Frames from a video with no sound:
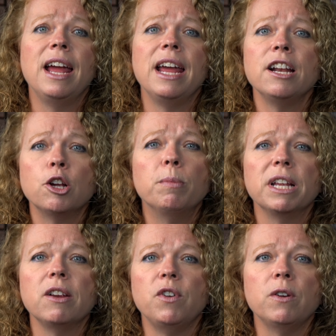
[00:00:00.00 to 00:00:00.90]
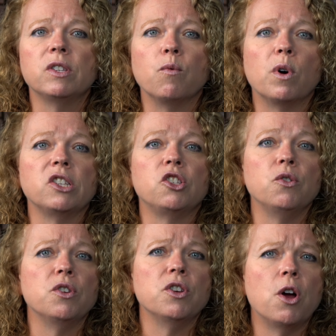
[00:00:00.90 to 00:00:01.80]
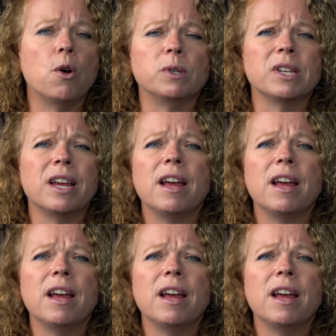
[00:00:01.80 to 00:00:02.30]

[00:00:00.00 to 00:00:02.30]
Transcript: incomplete views of what a student knows,